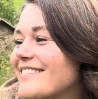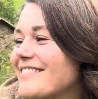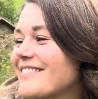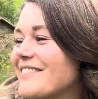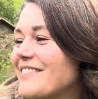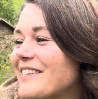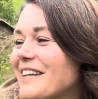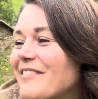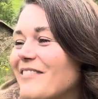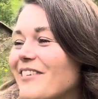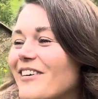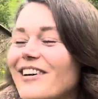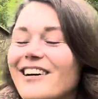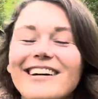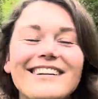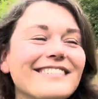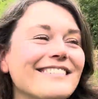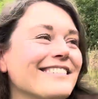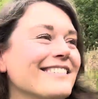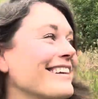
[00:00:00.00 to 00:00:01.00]
Willy Wonka
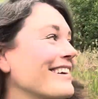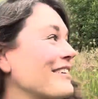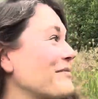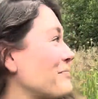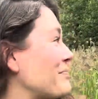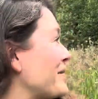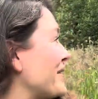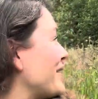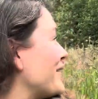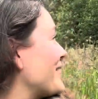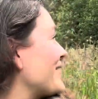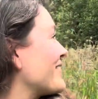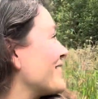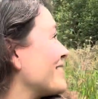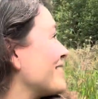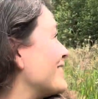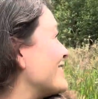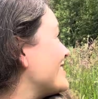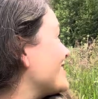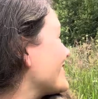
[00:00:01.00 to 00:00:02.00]
is this like pure
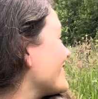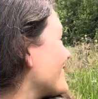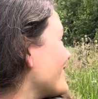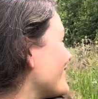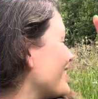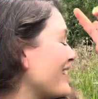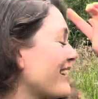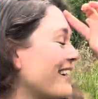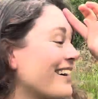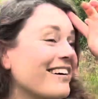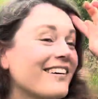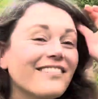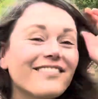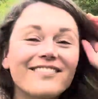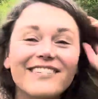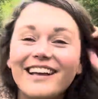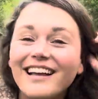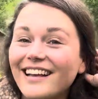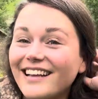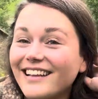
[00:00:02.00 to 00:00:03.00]
creature of love,
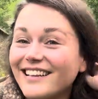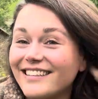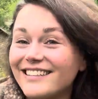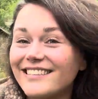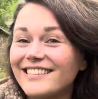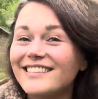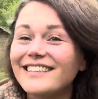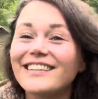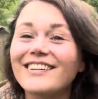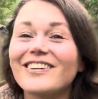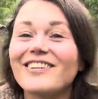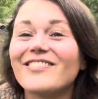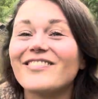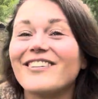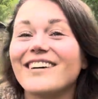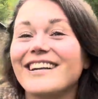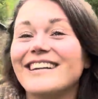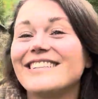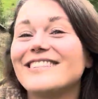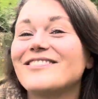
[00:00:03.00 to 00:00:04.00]
and, you know,
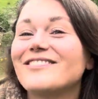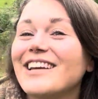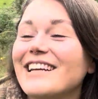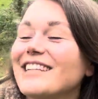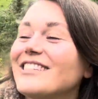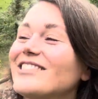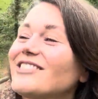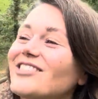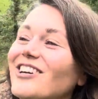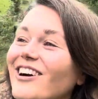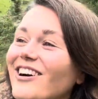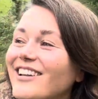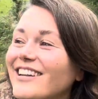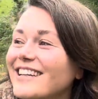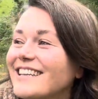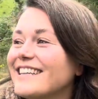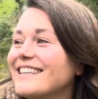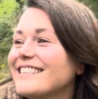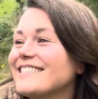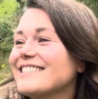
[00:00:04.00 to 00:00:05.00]
wanting to make
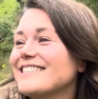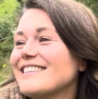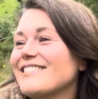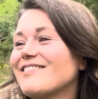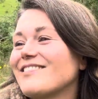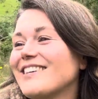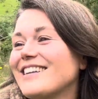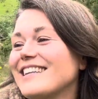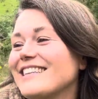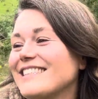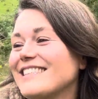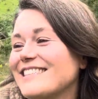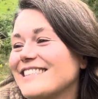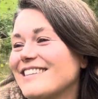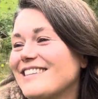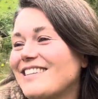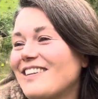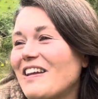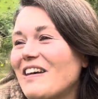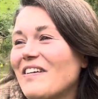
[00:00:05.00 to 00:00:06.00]
chocolates and wanting to,
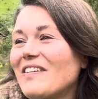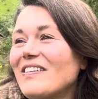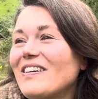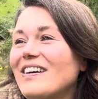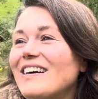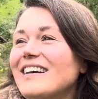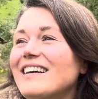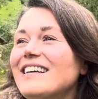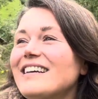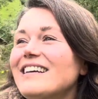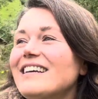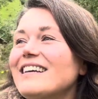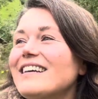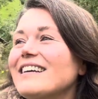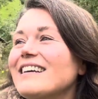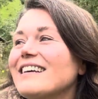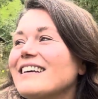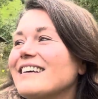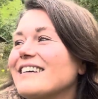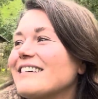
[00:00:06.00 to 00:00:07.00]
you
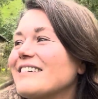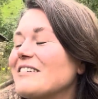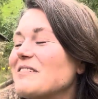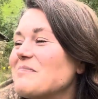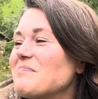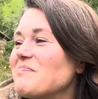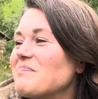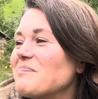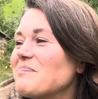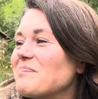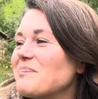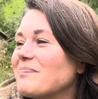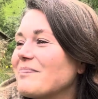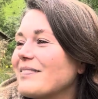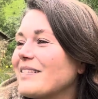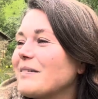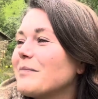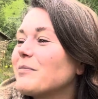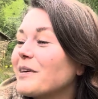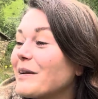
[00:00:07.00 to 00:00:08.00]
know,
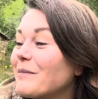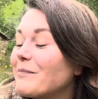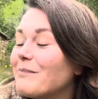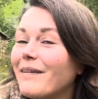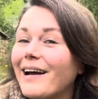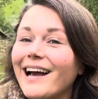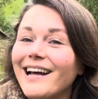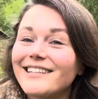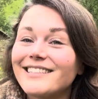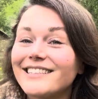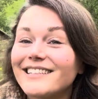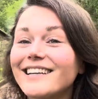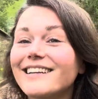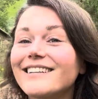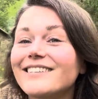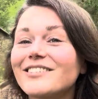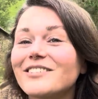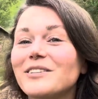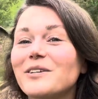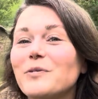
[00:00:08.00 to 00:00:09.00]
bring magic
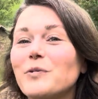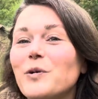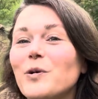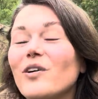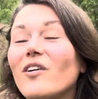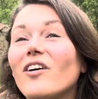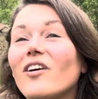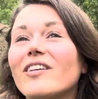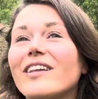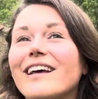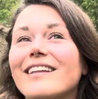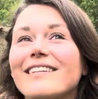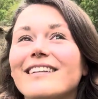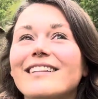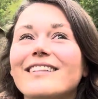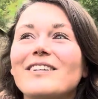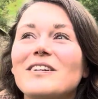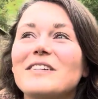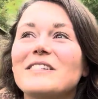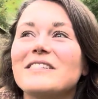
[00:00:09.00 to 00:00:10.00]
into the world. And then
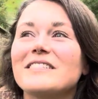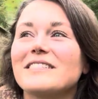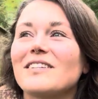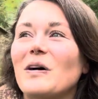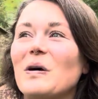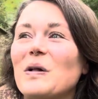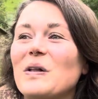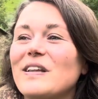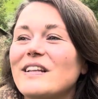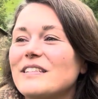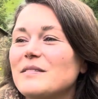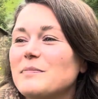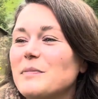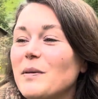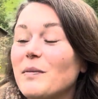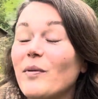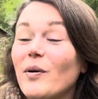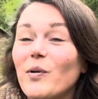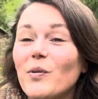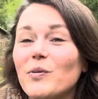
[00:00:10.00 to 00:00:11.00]
there's all these
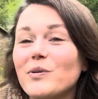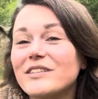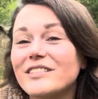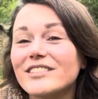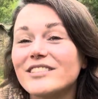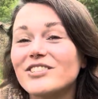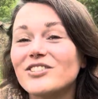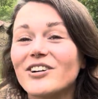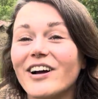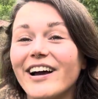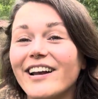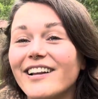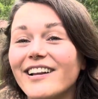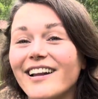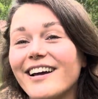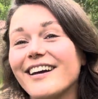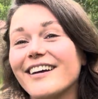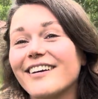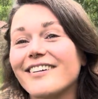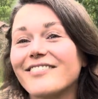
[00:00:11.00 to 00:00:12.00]
people who just try to
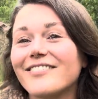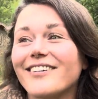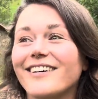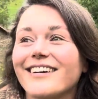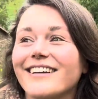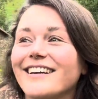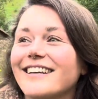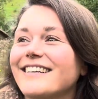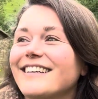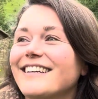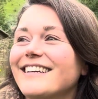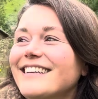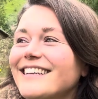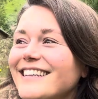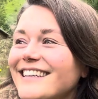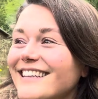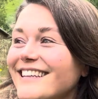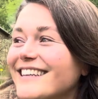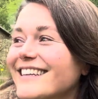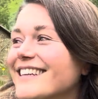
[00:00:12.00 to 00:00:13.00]
like fucking
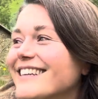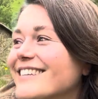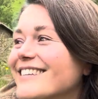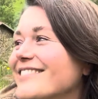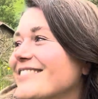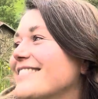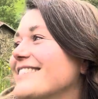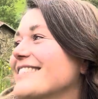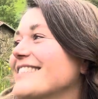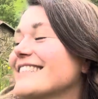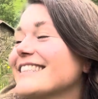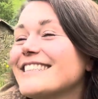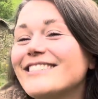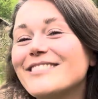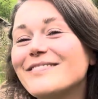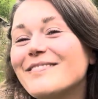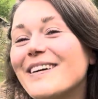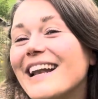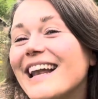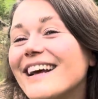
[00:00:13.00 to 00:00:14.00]

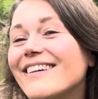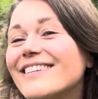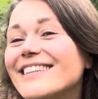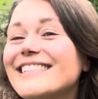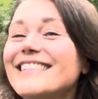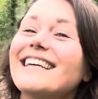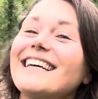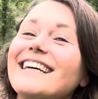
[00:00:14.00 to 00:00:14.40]
excuse my language,